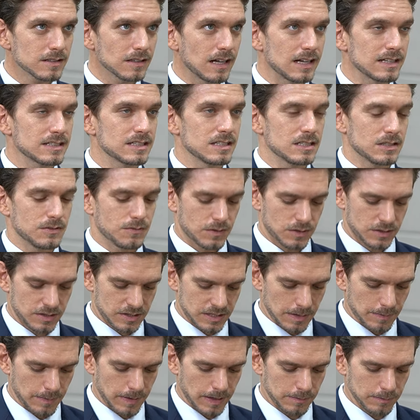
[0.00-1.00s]
glasses for
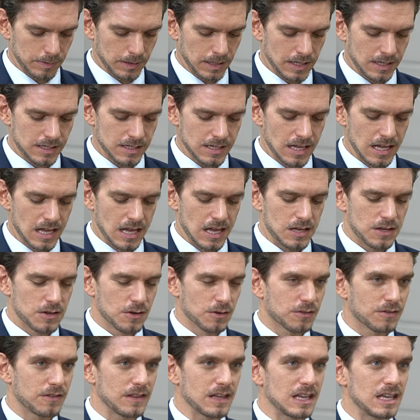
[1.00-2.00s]
semi-blind.
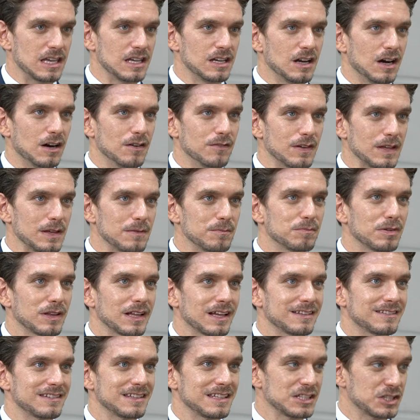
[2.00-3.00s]
You're thinking of
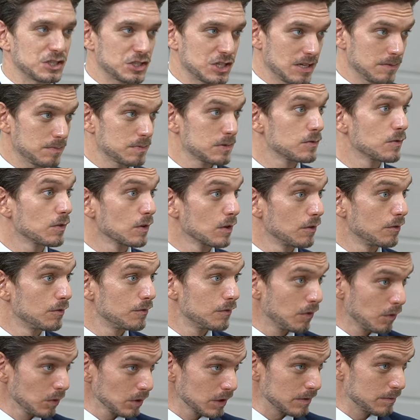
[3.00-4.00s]
implanting chips for the
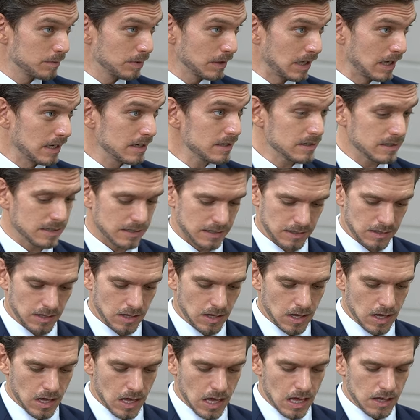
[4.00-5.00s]
fully blind
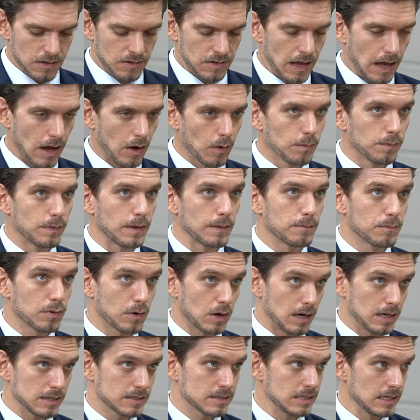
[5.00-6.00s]
to help them
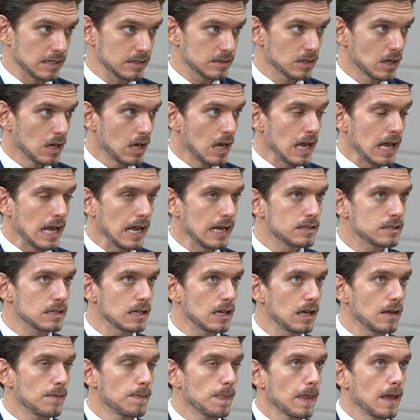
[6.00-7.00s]
process. It's
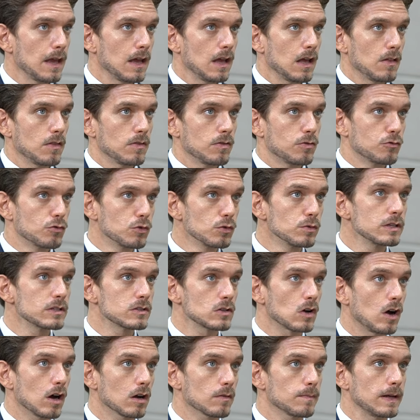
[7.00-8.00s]
through
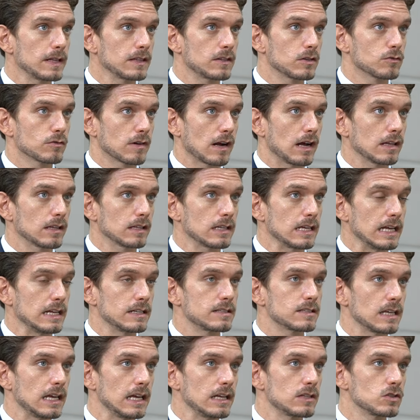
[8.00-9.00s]
this augmented
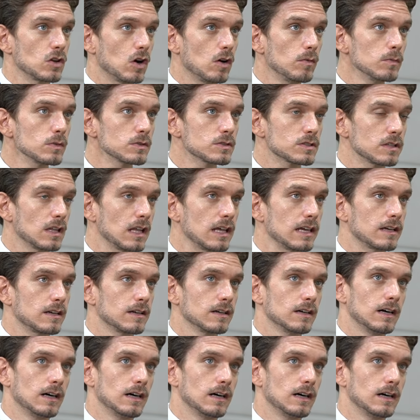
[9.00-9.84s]
reality, it's almost like